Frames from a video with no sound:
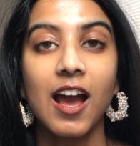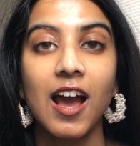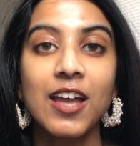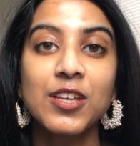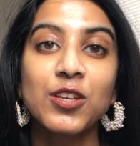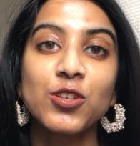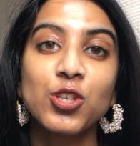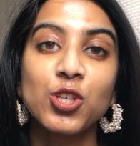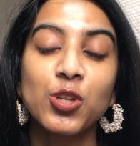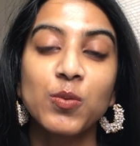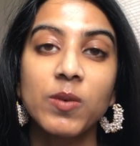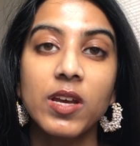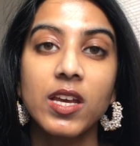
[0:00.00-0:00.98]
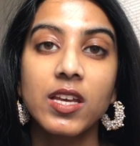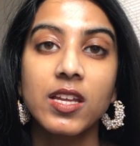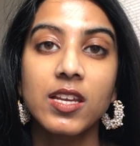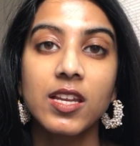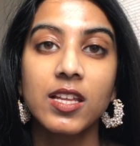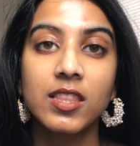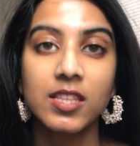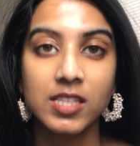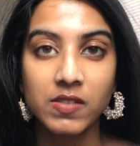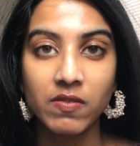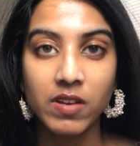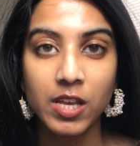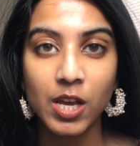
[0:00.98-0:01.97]
Hi YouTube, in this
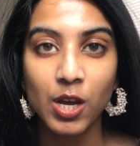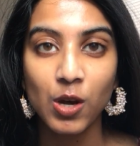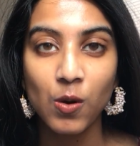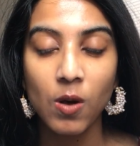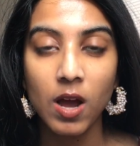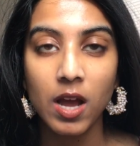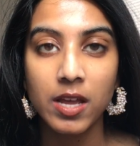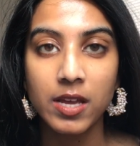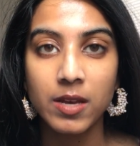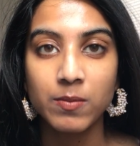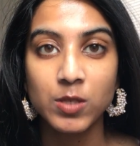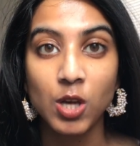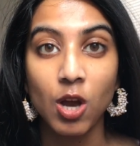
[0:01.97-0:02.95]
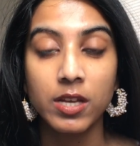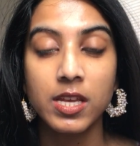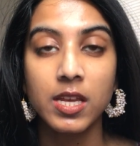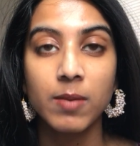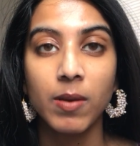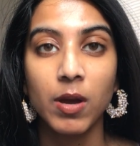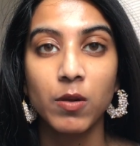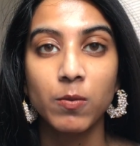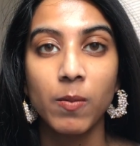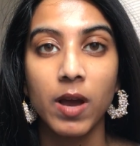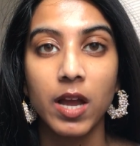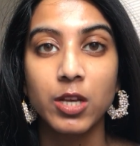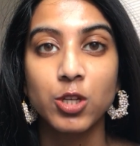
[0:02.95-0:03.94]
video I am talking about
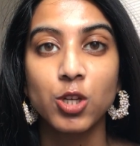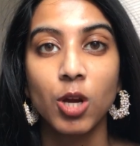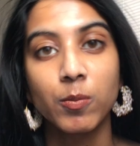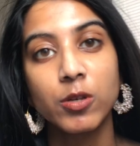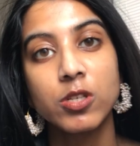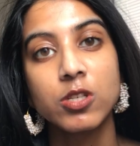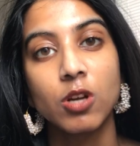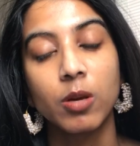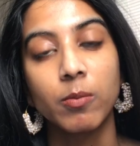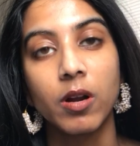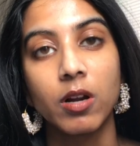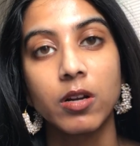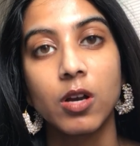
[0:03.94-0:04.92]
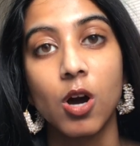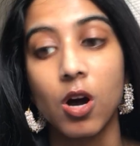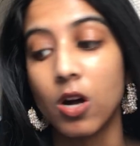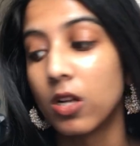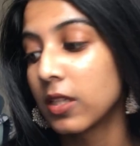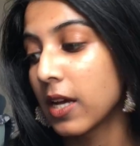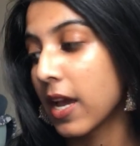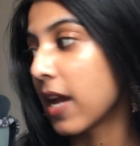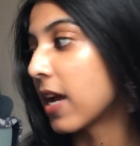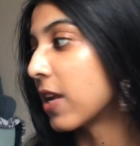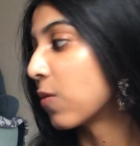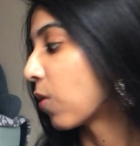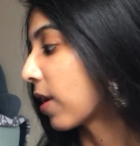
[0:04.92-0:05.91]
my Shoppers Drug Mart haul
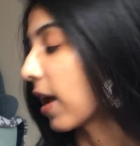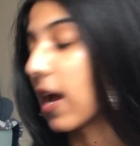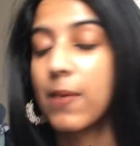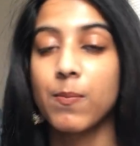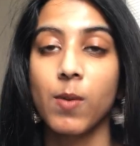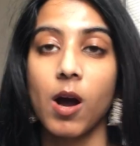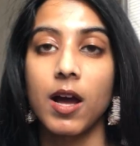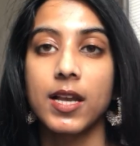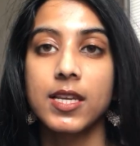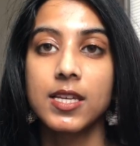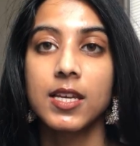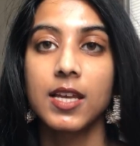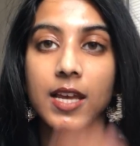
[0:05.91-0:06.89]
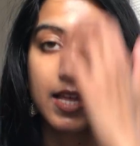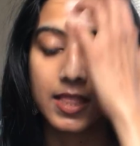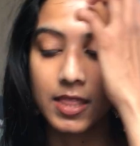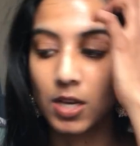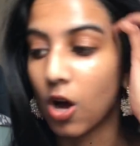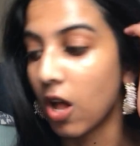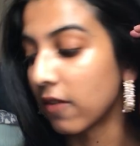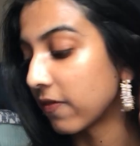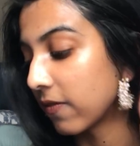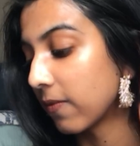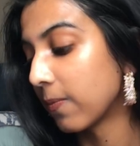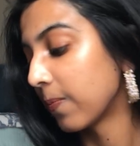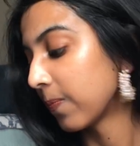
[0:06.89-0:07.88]
and what I bought in the haul
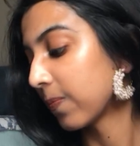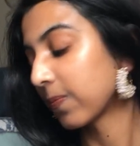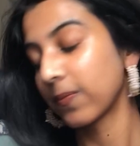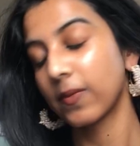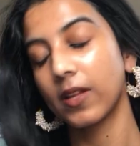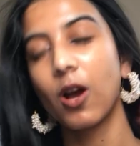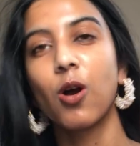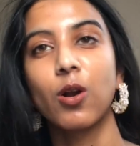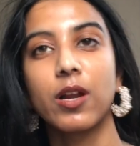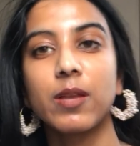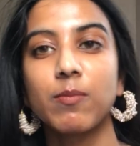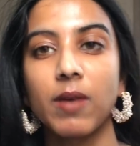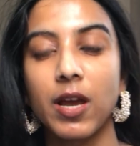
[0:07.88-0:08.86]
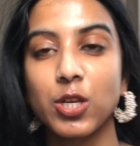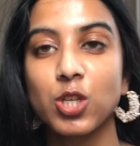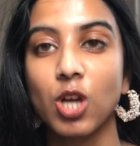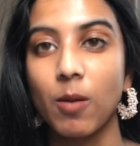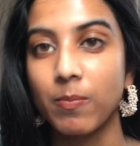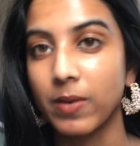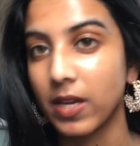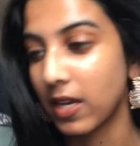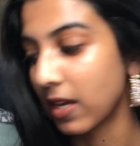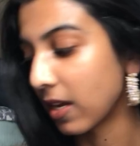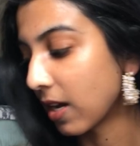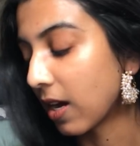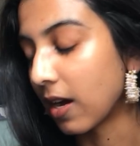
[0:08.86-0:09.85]
or in my shopping
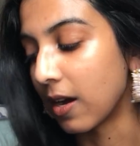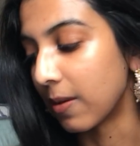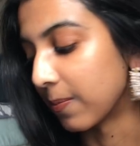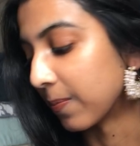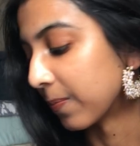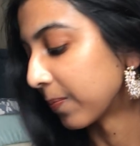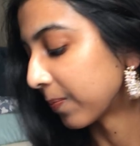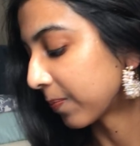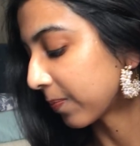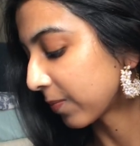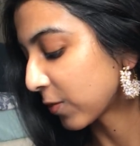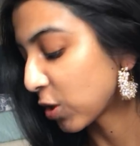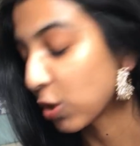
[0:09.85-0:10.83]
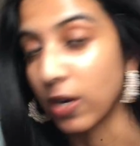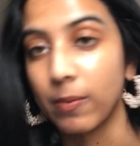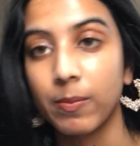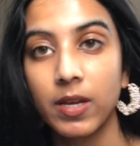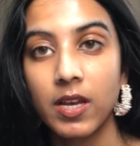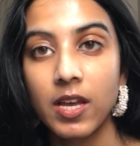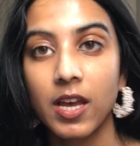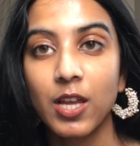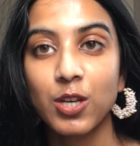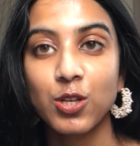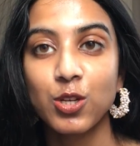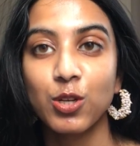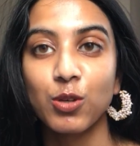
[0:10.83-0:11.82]
trip
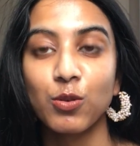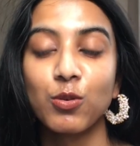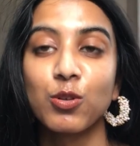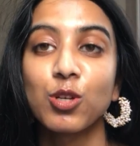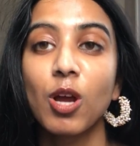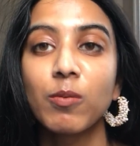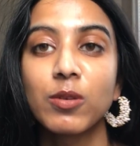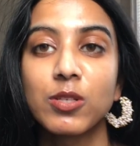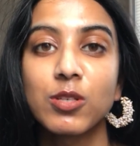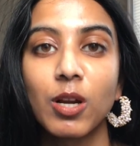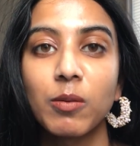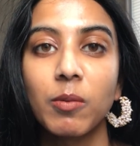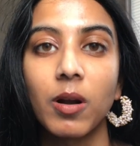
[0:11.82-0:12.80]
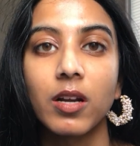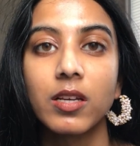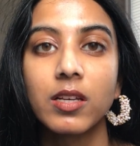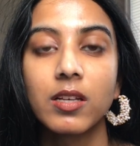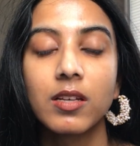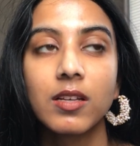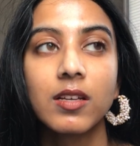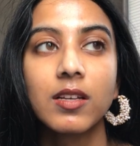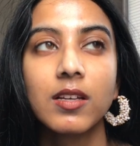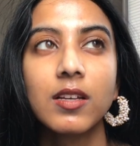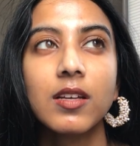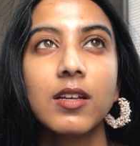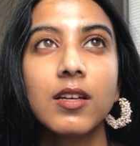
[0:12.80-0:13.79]
to Shoppers Drug Mart.
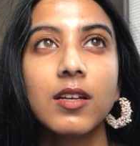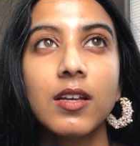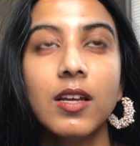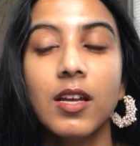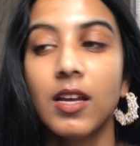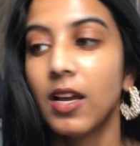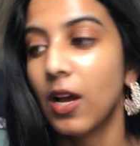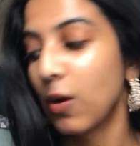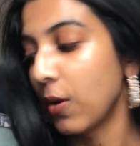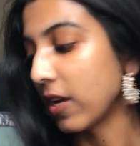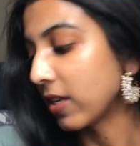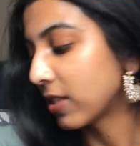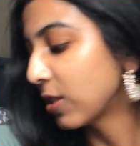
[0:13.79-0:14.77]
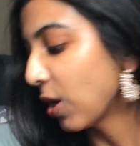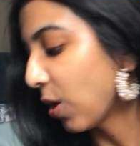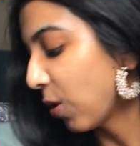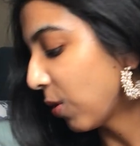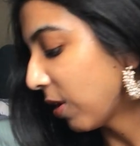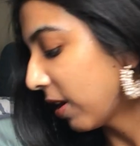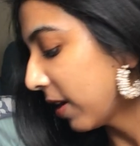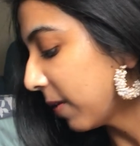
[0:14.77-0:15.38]
Okay, so